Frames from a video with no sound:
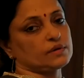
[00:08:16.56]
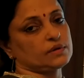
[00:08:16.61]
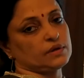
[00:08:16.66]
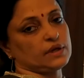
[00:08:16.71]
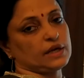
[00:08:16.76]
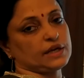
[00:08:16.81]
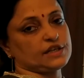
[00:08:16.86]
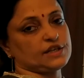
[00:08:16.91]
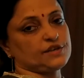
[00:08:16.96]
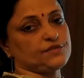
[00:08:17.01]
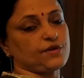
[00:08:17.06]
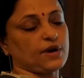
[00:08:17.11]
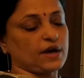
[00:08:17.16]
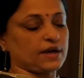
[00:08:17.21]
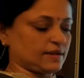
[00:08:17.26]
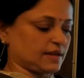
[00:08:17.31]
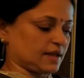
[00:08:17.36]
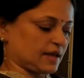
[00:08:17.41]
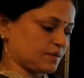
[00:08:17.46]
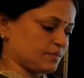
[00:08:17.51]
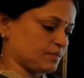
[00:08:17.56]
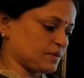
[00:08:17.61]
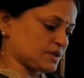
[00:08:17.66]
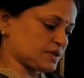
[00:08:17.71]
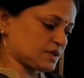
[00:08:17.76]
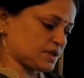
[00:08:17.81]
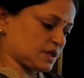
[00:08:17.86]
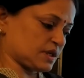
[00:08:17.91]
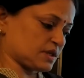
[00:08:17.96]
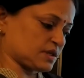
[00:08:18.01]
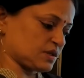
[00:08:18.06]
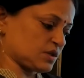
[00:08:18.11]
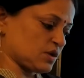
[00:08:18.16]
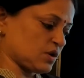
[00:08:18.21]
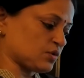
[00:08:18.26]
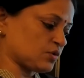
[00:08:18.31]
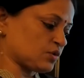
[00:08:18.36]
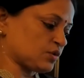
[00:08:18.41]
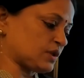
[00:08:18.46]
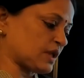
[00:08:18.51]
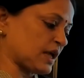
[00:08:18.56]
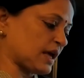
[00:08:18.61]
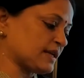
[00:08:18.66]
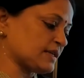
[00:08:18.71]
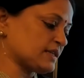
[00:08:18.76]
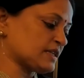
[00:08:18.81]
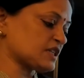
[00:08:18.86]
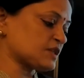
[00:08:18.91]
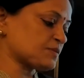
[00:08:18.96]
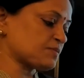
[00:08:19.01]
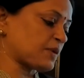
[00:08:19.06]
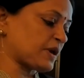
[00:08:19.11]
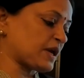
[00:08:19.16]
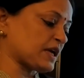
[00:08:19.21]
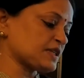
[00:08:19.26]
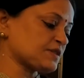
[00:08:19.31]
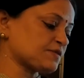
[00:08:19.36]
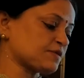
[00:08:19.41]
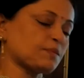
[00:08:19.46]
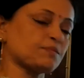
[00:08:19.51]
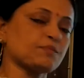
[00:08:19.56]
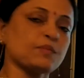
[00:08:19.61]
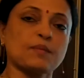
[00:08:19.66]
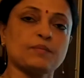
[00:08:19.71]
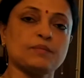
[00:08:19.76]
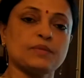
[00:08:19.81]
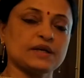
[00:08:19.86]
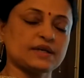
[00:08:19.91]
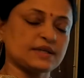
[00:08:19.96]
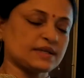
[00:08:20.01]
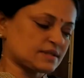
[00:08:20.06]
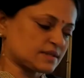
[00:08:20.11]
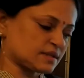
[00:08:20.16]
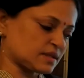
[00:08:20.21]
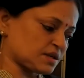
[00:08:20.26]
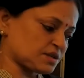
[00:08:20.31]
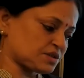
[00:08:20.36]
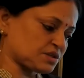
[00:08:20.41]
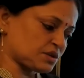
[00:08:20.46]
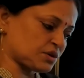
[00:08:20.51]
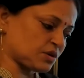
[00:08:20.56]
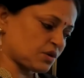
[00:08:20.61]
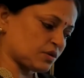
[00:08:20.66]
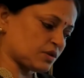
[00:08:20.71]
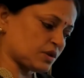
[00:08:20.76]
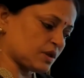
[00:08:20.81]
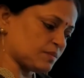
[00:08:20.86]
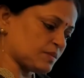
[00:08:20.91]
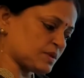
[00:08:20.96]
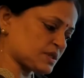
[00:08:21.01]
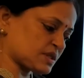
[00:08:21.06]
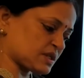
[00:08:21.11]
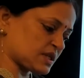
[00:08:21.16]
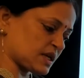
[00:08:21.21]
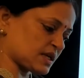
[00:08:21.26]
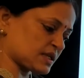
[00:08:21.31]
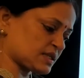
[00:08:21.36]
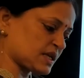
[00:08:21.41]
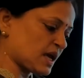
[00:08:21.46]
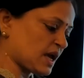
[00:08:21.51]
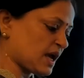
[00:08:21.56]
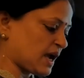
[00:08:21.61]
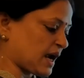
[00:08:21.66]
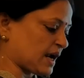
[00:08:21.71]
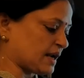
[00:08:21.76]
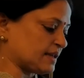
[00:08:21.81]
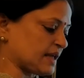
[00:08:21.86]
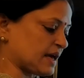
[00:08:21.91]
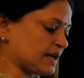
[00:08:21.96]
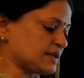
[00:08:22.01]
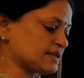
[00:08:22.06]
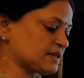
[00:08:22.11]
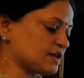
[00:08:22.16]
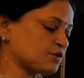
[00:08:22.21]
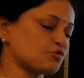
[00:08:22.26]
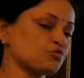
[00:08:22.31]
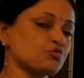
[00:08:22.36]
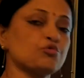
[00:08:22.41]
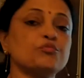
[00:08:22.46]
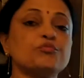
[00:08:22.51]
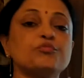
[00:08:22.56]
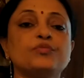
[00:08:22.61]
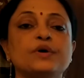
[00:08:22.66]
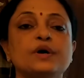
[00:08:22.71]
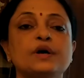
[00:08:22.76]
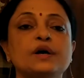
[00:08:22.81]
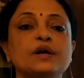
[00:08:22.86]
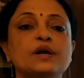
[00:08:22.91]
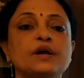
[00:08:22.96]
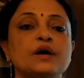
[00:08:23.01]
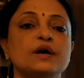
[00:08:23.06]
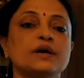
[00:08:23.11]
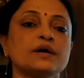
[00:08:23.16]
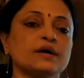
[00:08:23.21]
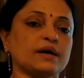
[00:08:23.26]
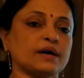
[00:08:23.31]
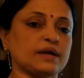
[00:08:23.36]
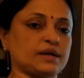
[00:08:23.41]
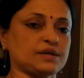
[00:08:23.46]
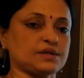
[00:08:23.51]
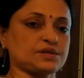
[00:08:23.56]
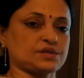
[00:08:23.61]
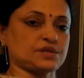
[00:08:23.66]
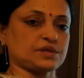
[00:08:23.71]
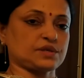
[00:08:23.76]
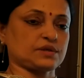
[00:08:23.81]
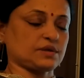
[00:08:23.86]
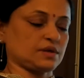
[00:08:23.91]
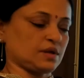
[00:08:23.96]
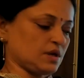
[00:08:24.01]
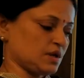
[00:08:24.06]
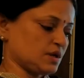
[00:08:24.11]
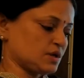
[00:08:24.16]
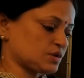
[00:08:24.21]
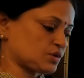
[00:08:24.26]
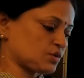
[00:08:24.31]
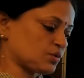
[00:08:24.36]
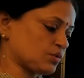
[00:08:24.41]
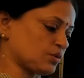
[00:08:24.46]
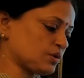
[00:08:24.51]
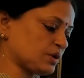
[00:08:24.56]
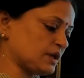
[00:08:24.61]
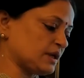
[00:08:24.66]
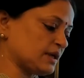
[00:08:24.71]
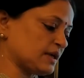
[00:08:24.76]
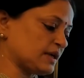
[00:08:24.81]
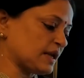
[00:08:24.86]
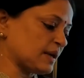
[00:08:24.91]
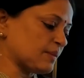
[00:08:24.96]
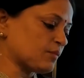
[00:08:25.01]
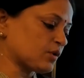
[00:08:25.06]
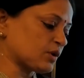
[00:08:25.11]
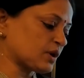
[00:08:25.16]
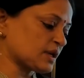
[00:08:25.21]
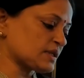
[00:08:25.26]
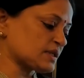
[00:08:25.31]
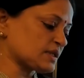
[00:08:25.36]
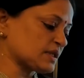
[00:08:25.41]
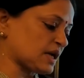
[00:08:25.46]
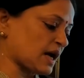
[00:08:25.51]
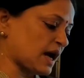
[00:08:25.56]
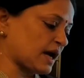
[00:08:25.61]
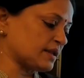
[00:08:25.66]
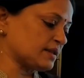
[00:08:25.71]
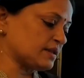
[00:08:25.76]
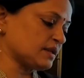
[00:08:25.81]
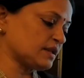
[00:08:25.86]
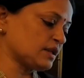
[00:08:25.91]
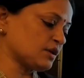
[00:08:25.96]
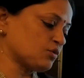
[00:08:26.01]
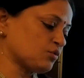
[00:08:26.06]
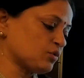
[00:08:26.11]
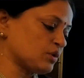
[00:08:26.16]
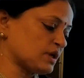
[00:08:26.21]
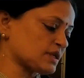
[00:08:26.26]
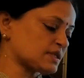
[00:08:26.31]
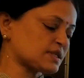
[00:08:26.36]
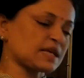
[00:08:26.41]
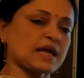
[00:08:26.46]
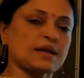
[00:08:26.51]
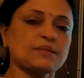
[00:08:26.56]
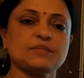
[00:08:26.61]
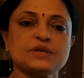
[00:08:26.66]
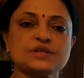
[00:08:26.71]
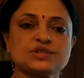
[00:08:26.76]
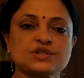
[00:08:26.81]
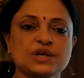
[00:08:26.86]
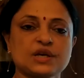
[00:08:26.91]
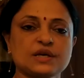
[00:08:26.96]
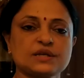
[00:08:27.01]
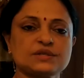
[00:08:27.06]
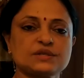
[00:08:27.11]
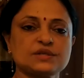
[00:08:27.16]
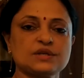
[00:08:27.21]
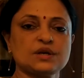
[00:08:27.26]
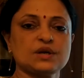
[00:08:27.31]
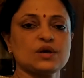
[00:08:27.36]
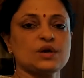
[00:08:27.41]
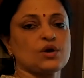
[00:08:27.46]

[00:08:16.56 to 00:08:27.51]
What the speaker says: rectify their mistakes. So there is a space for public discussion on the mistakes, and there is a room for correction. So in a democracy, either the rulers can be changed,